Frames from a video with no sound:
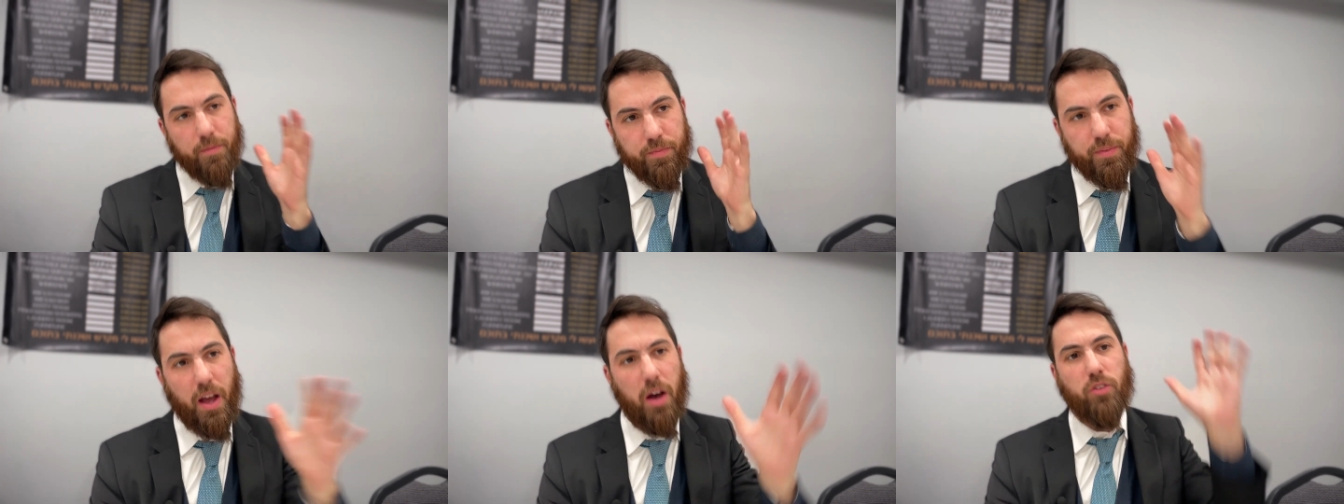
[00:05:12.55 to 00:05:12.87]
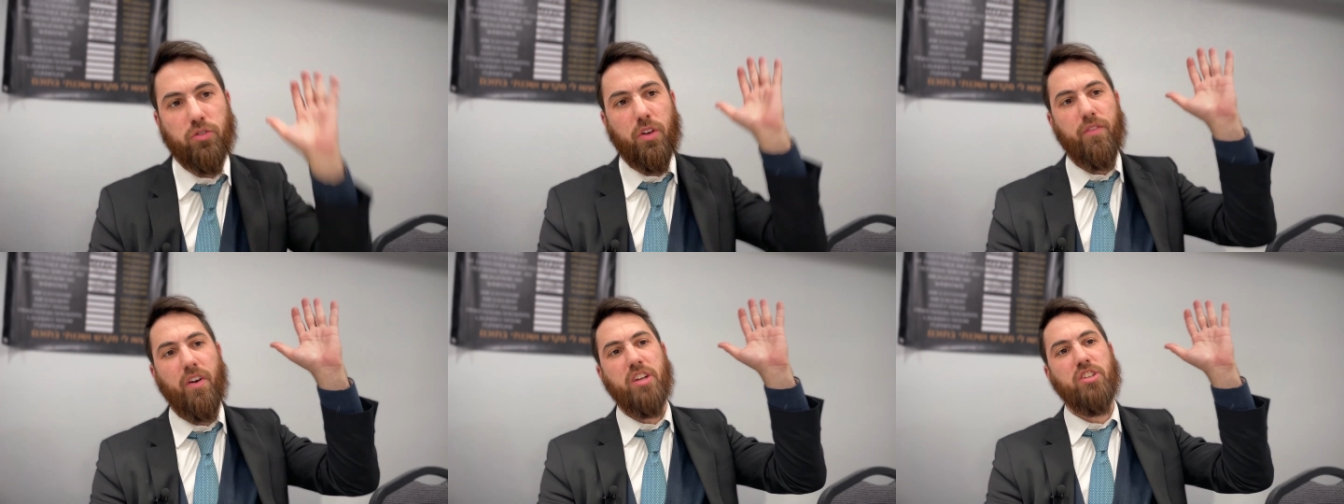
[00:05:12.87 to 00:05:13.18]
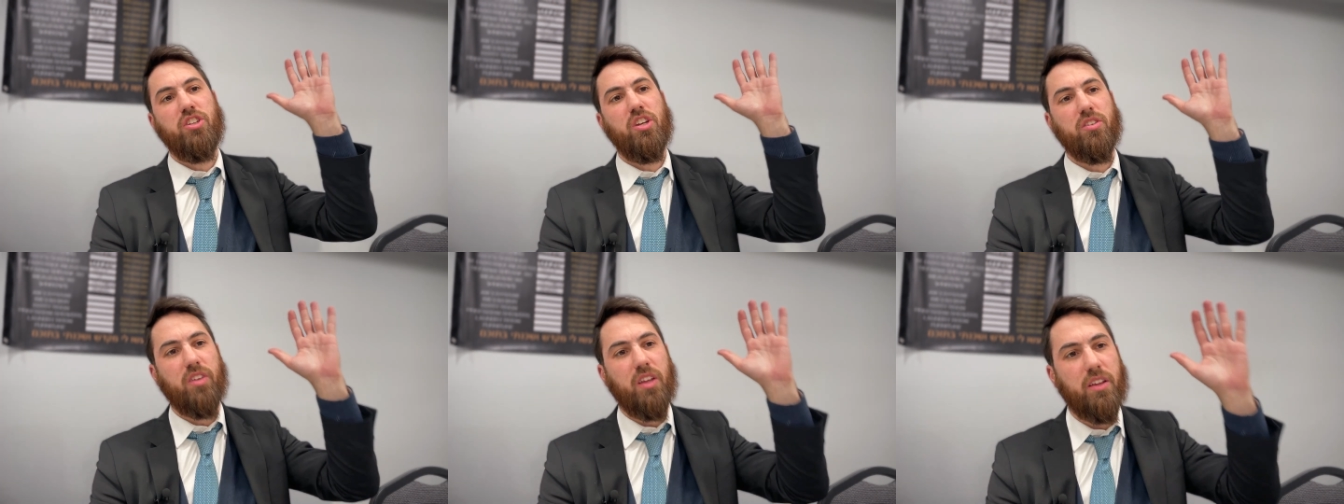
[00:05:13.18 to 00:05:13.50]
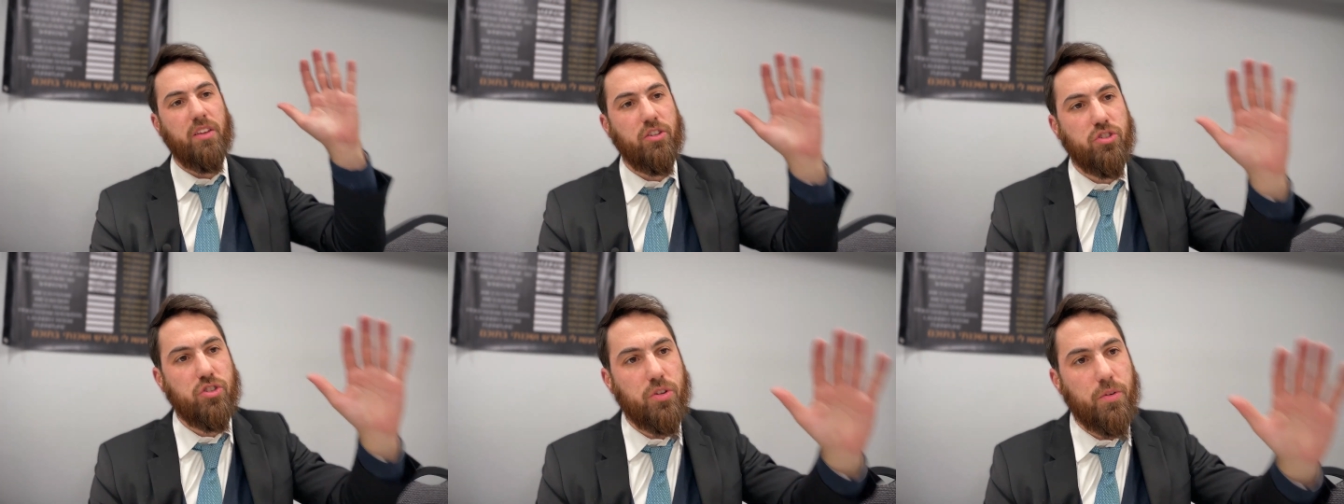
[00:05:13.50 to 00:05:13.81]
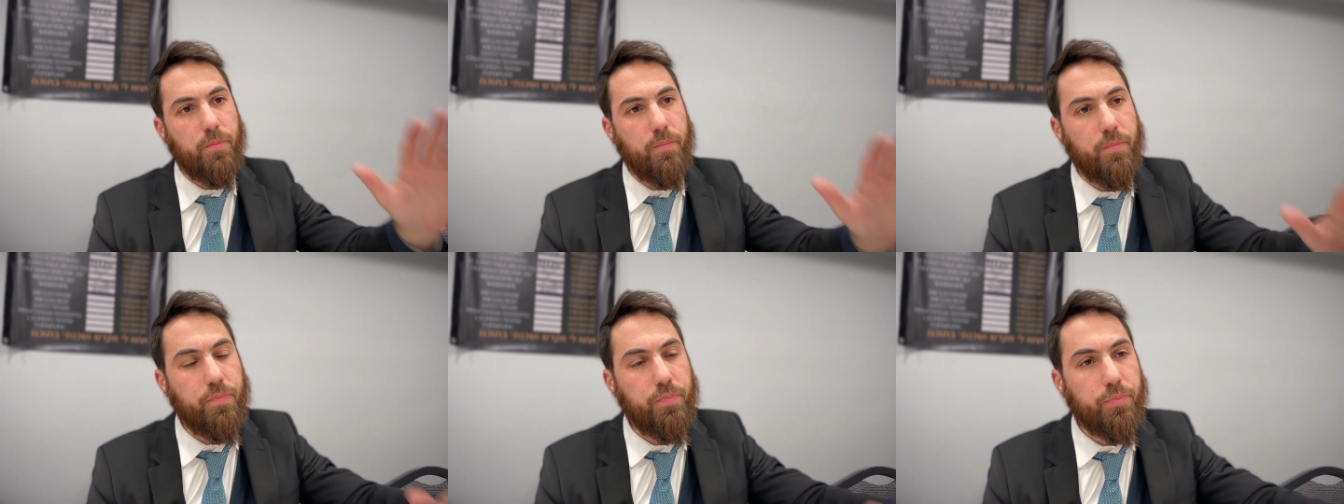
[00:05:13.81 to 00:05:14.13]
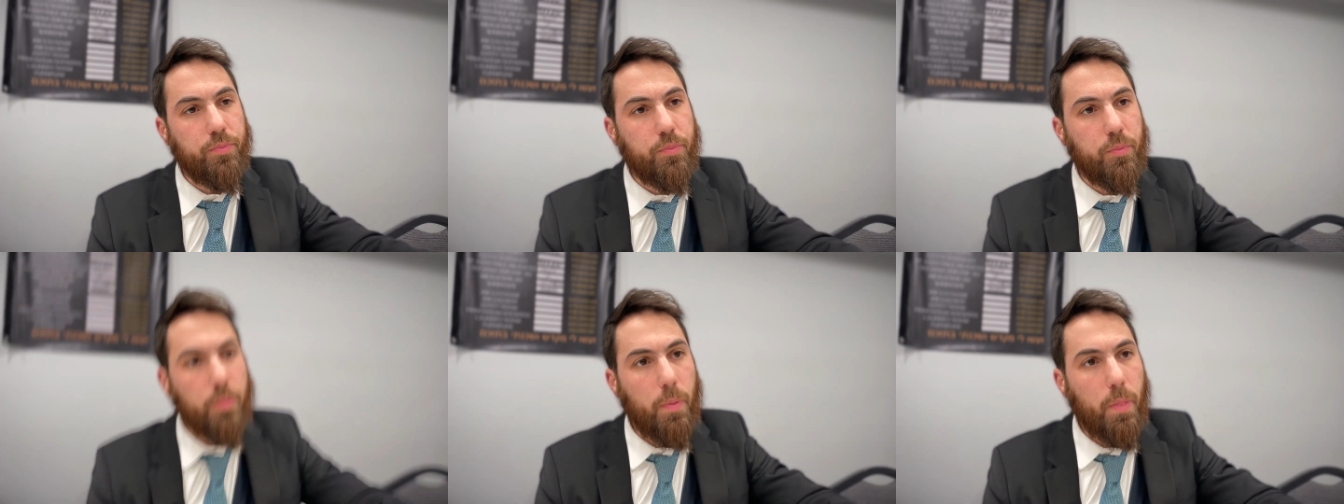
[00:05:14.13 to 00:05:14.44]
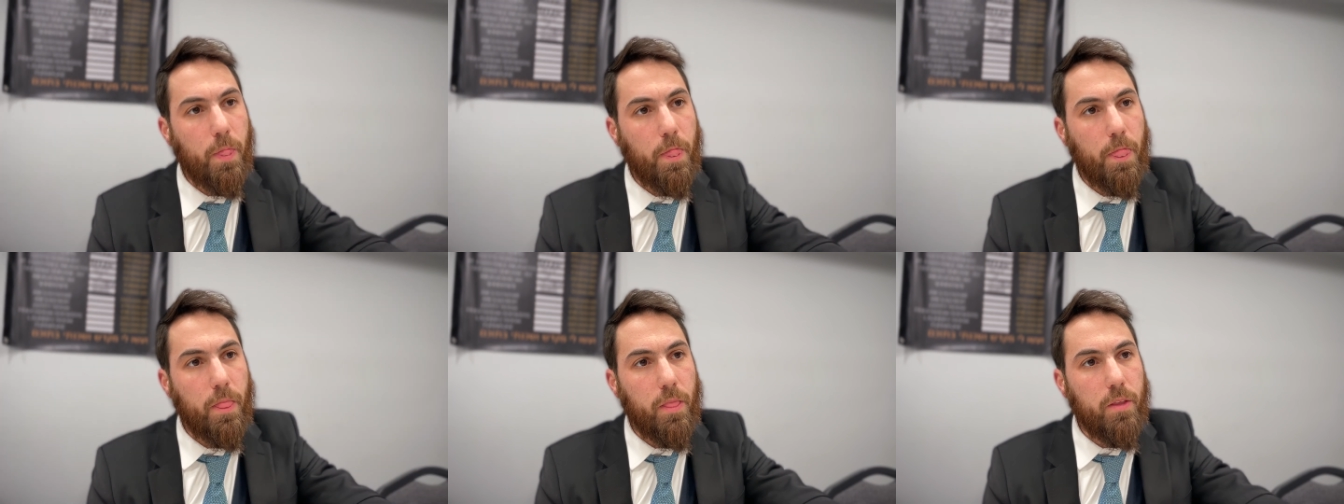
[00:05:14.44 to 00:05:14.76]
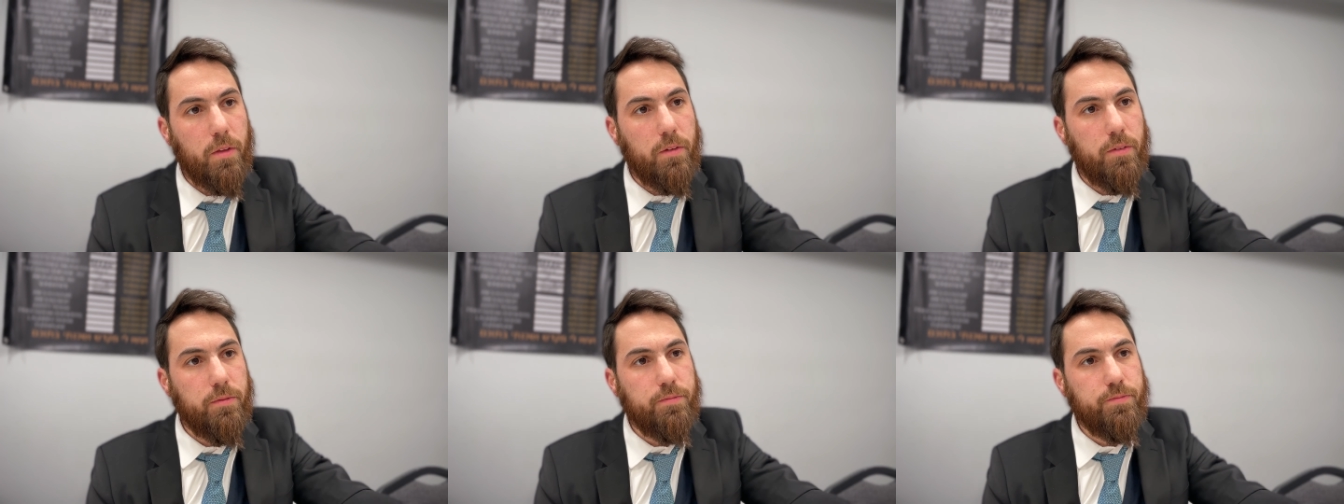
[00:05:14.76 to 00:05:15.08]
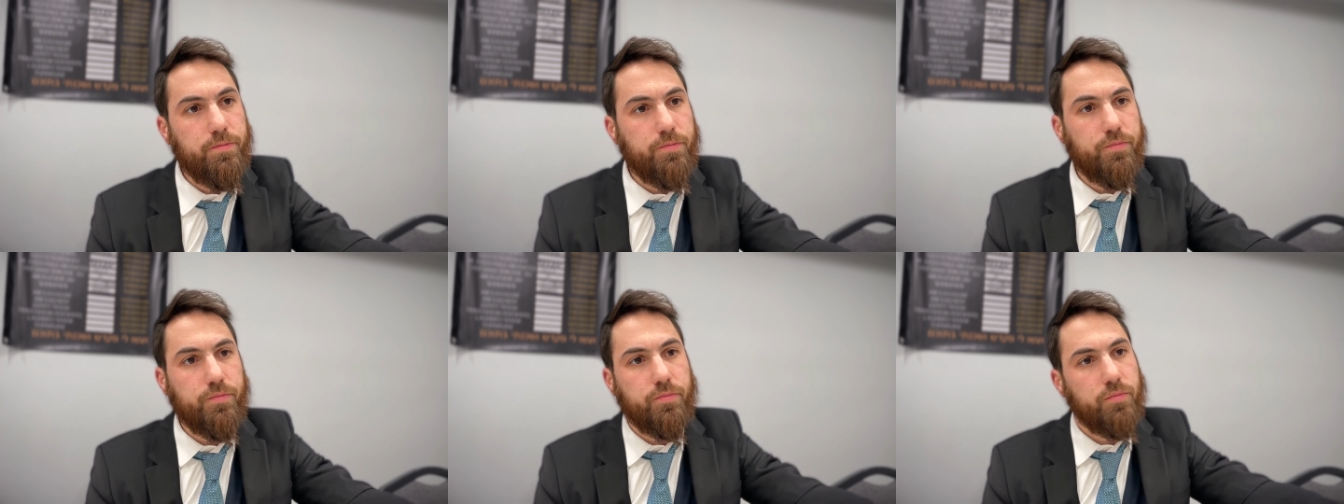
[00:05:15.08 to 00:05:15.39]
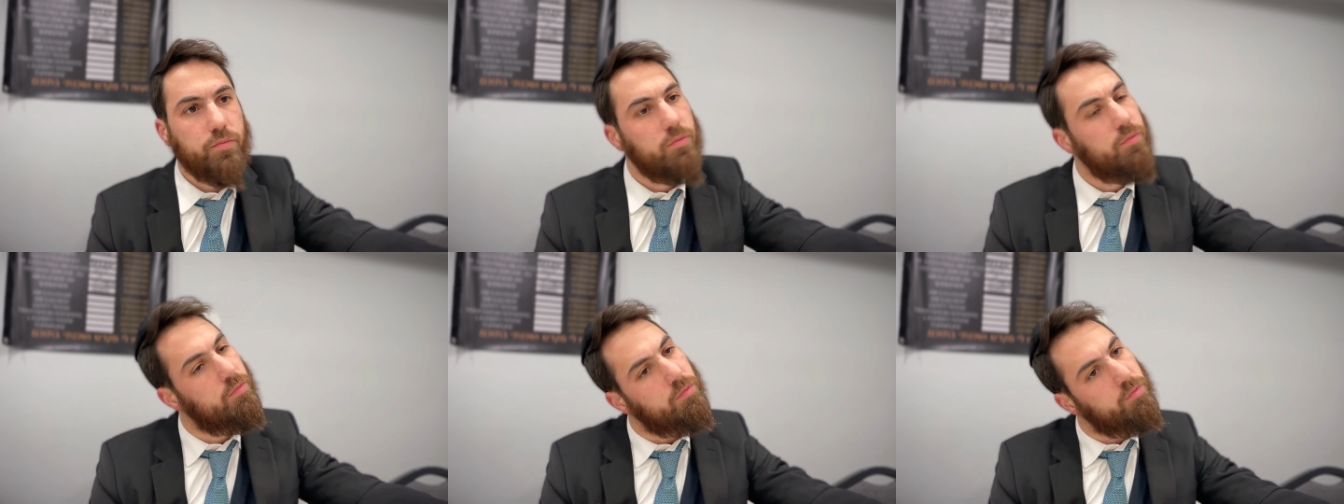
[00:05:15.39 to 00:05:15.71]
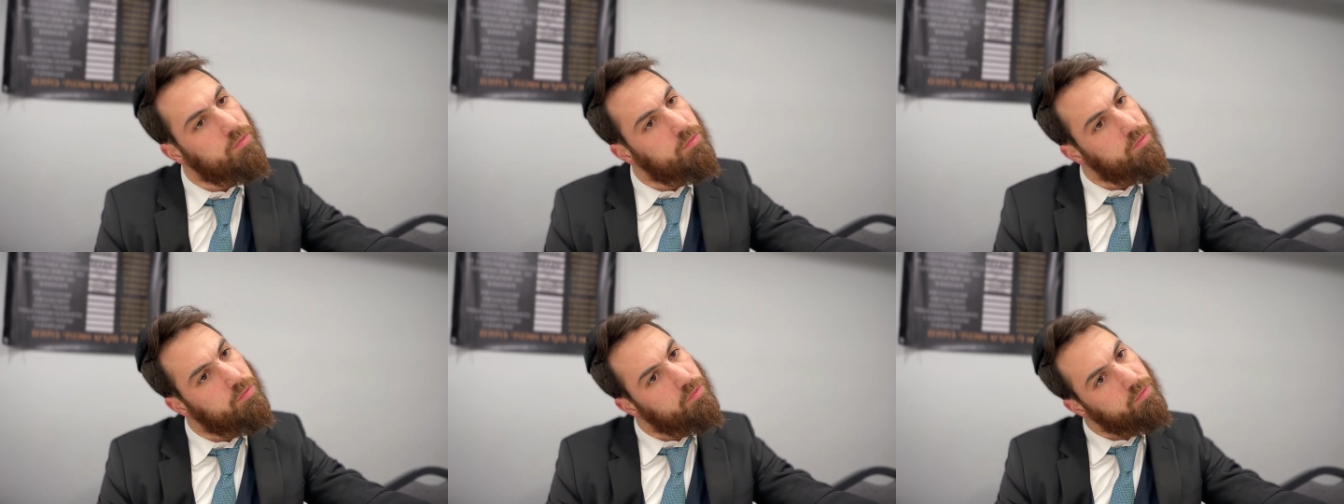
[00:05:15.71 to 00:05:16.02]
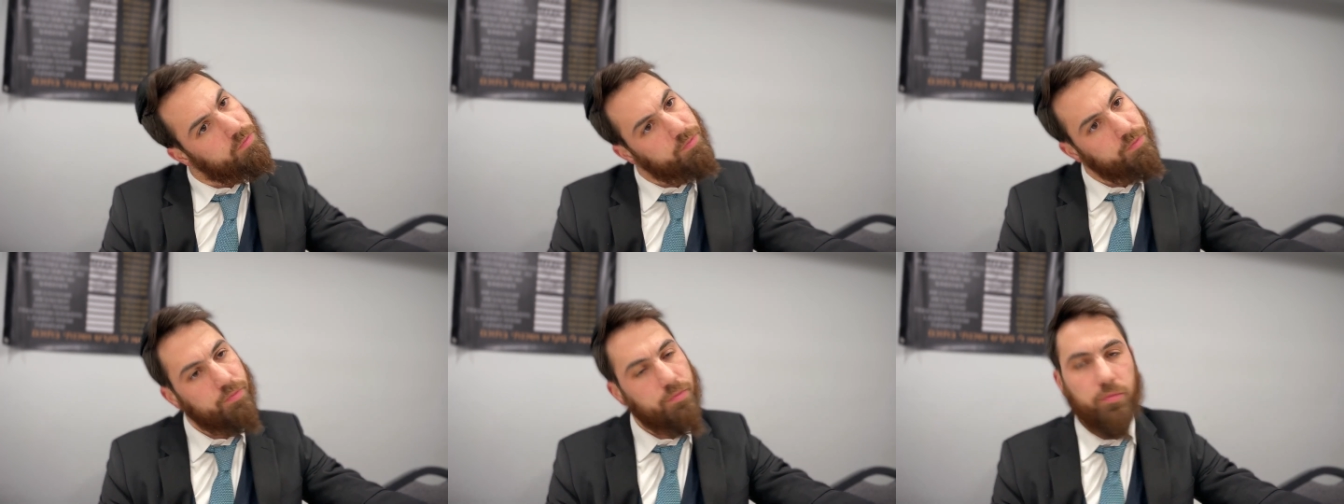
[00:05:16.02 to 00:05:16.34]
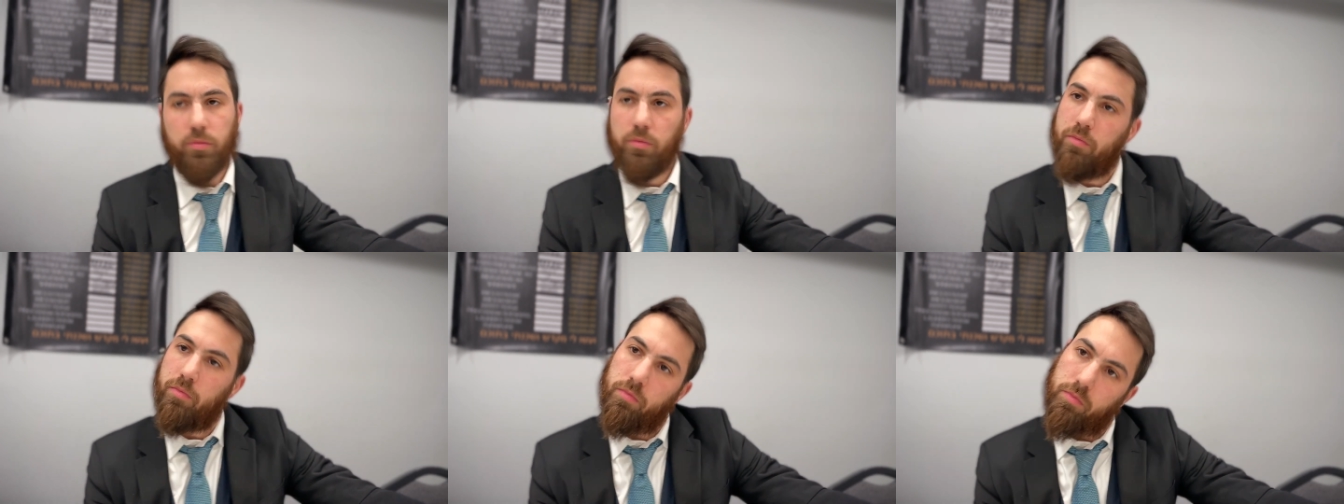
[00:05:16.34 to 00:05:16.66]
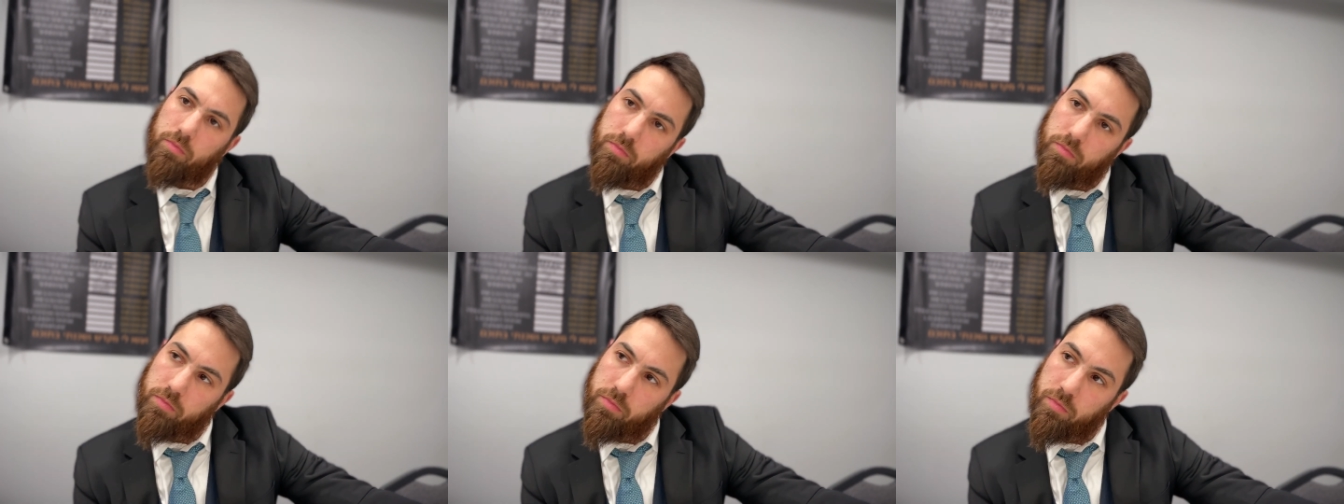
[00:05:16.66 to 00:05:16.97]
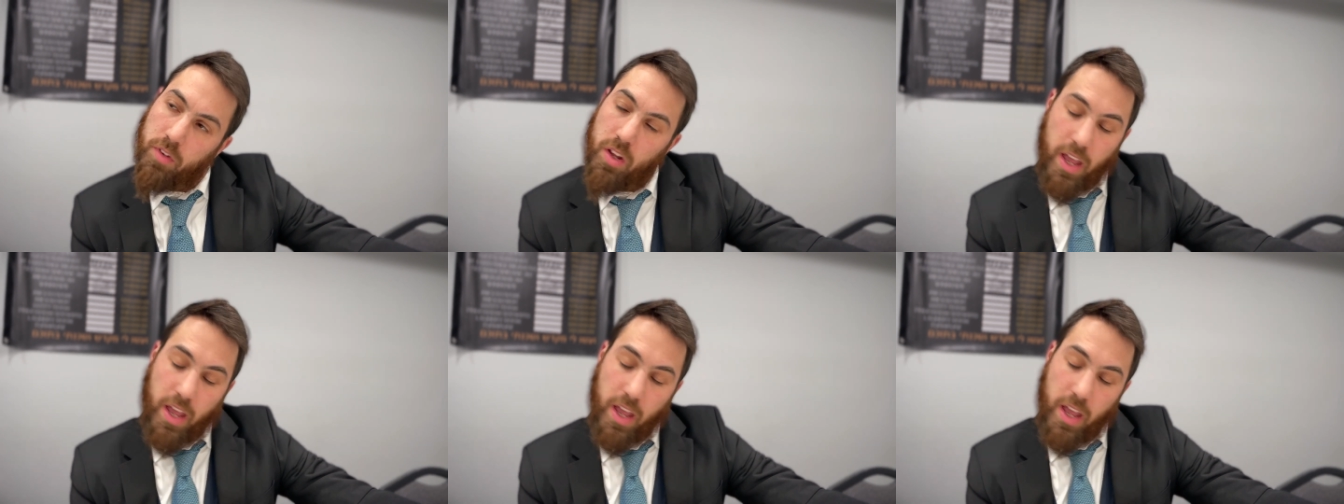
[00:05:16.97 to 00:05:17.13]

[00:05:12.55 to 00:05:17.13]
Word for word: That was Rabbi Yish's Would he hold that if you have a mountain next to it, that it would, it would be good too?